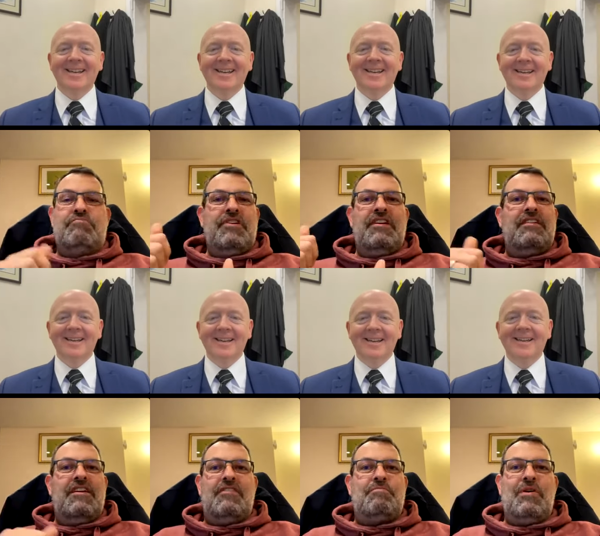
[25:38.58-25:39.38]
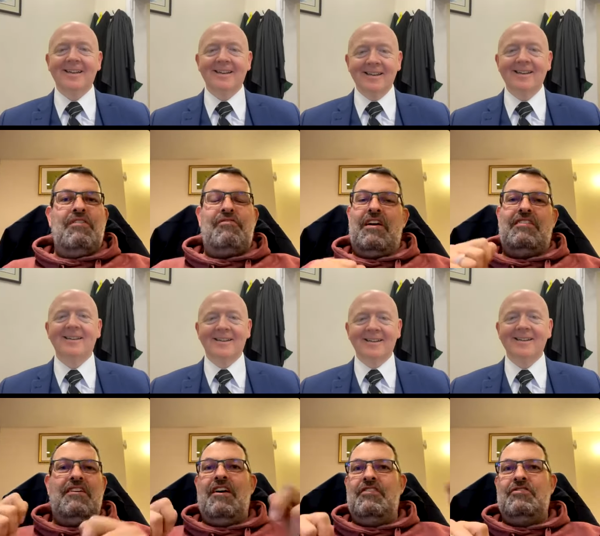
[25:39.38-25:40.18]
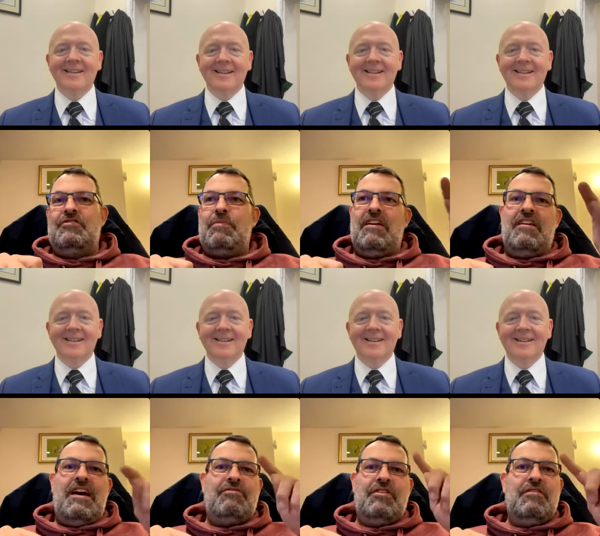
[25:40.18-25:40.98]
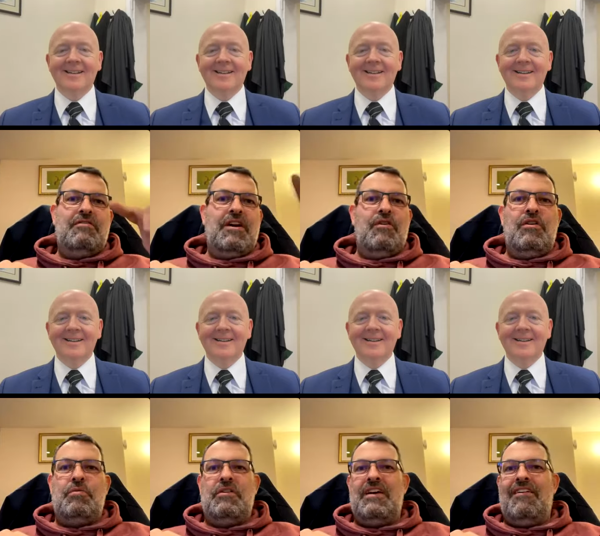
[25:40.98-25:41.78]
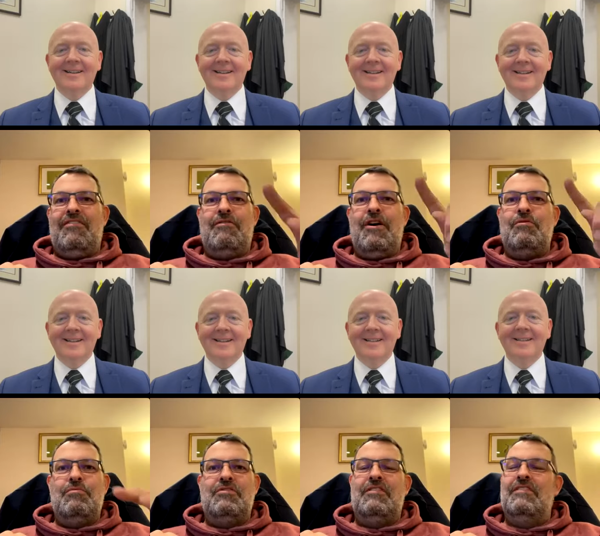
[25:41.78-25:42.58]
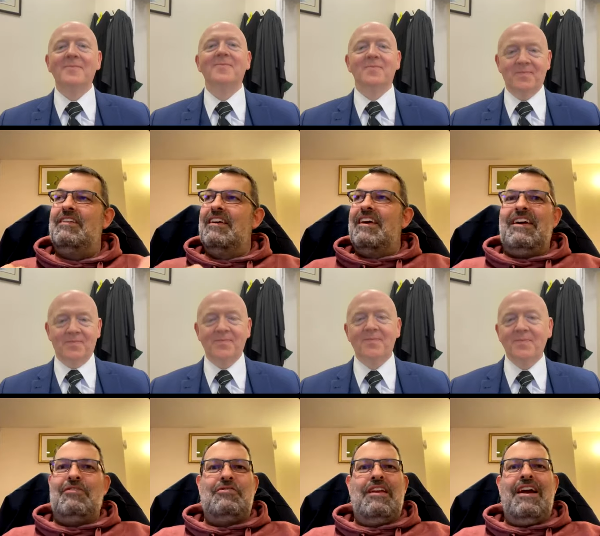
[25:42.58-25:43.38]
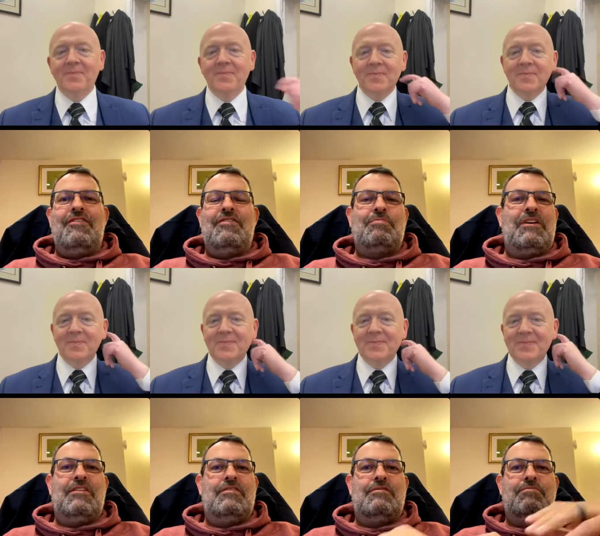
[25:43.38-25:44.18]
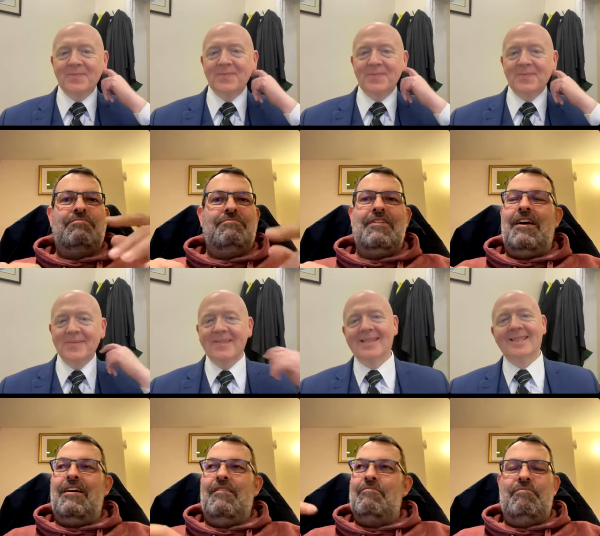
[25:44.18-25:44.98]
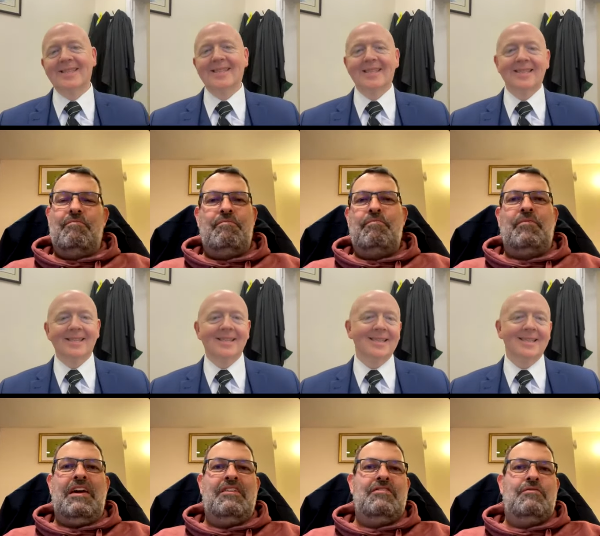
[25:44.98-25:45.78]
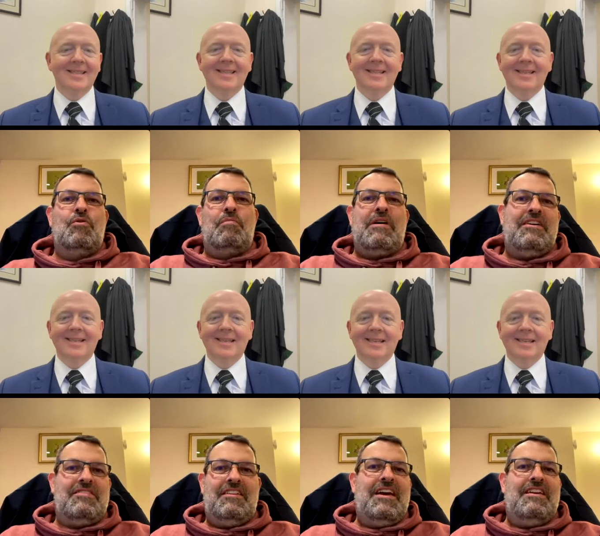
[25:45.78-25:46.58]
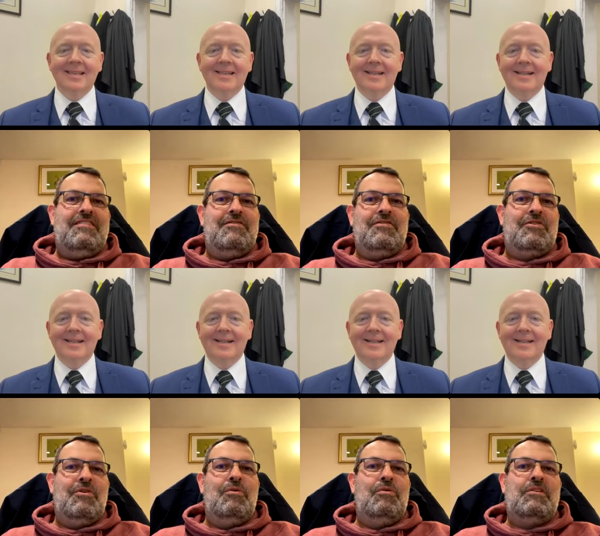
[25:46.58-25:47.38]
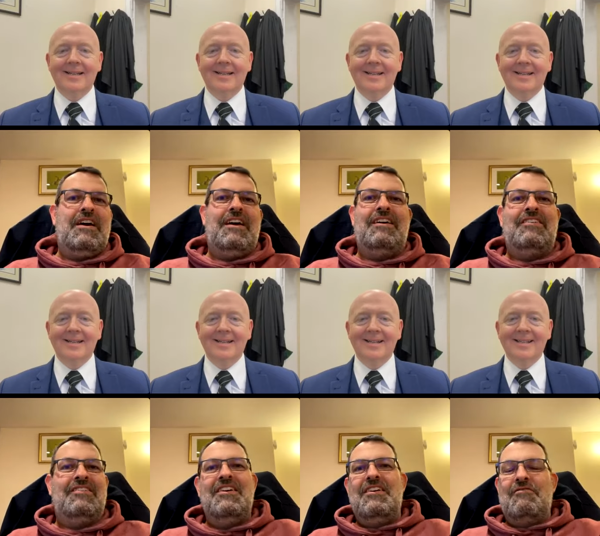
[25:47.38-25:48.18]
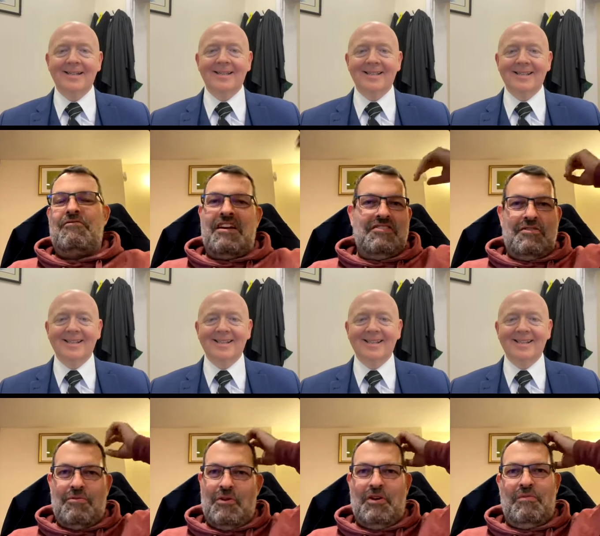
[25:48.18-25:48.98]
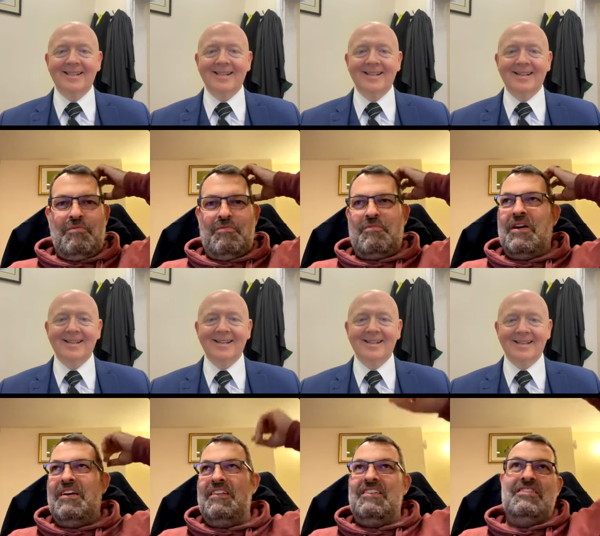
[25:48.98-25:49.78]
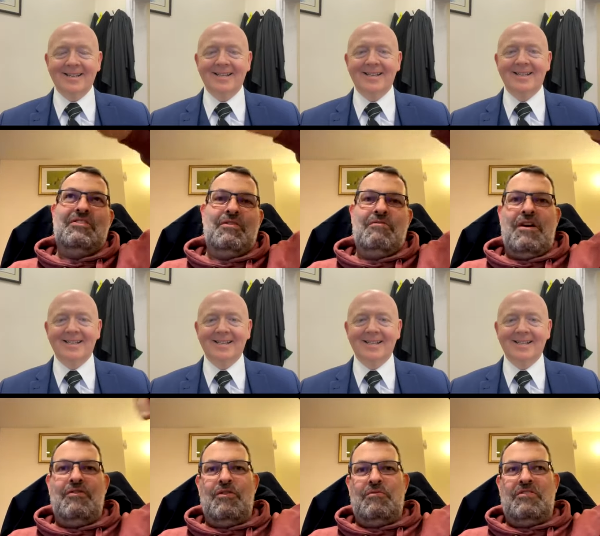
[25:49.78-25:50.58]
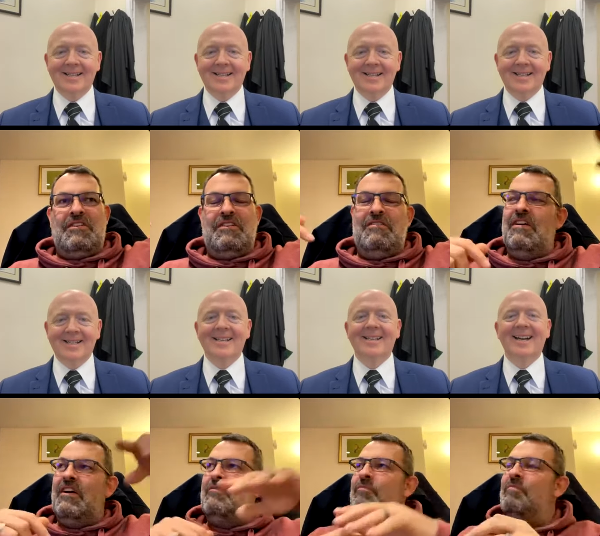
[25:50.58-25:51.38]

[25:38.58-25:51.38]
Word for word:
Speaker 1: "Brilliant, that's perfect." And I just spent an afternoon going up and down the ropes, and it was hilarious because um, kids had walked past at the end of the school day, and friends had walked up uh, the sort of the road up to. Um,